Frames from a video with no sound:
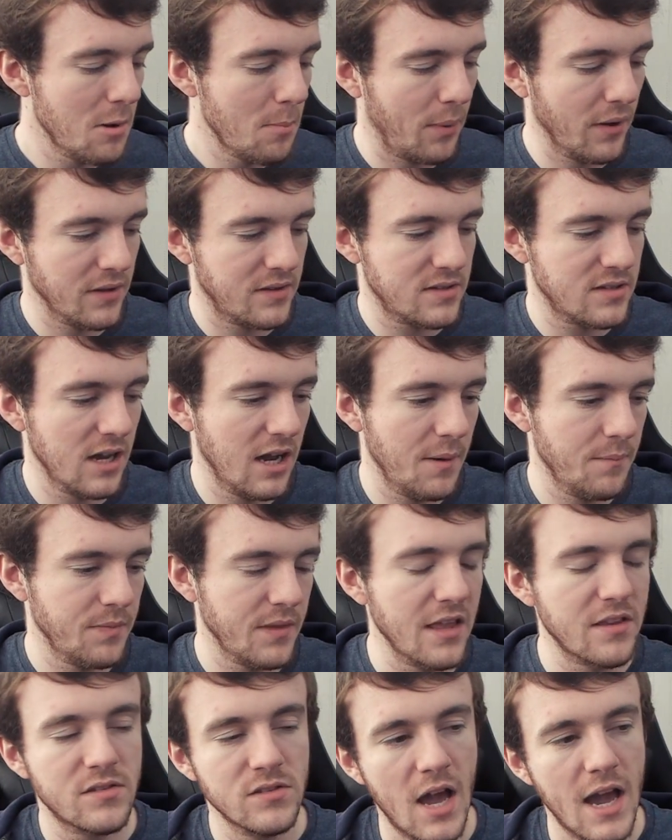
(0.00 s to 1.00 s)
But
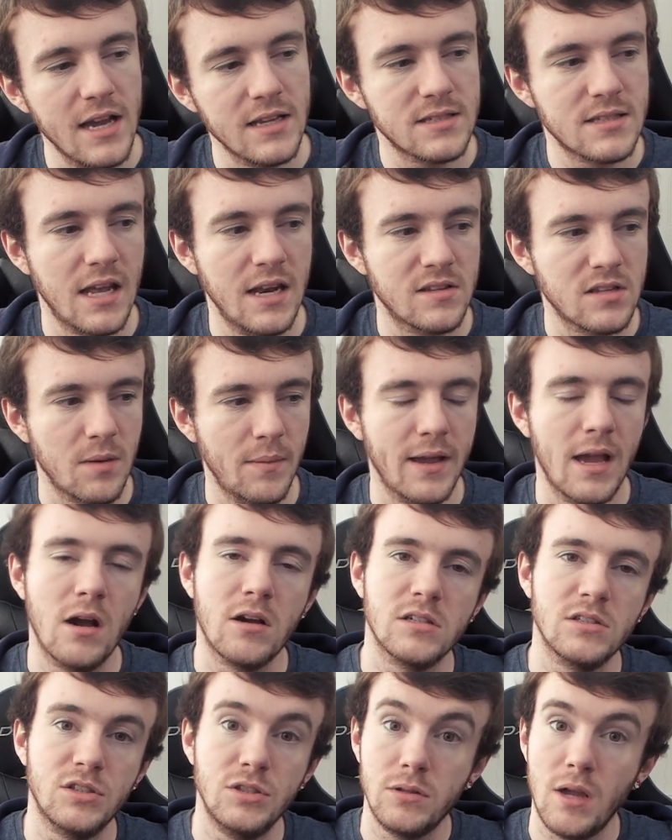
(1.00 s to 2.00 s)
it's nice that it's coming
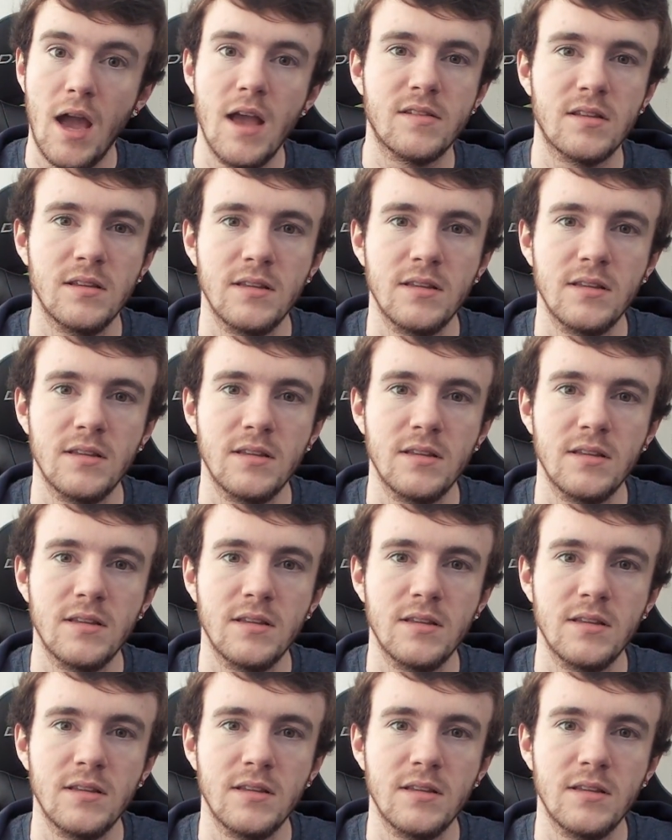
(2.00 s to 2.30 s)
out because you guys